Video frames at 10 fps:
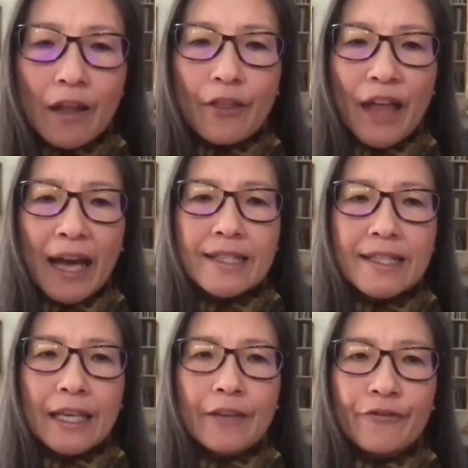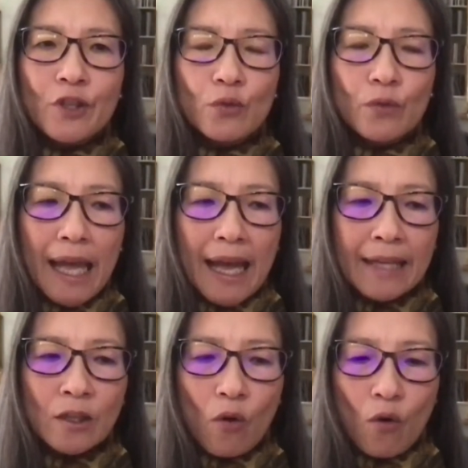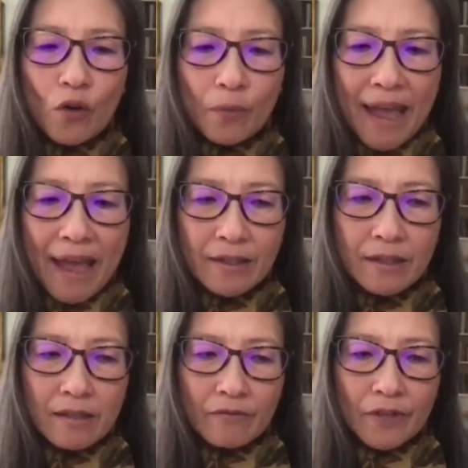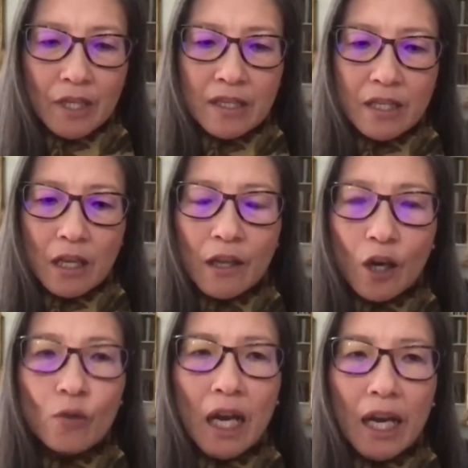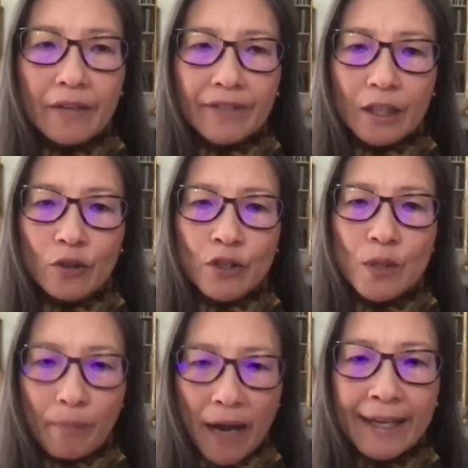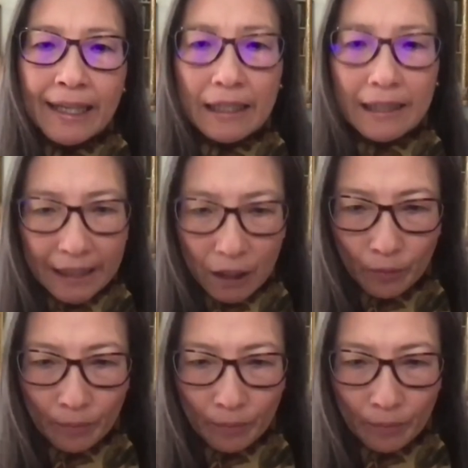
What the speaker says: that if you can augment these low livelihoods by a little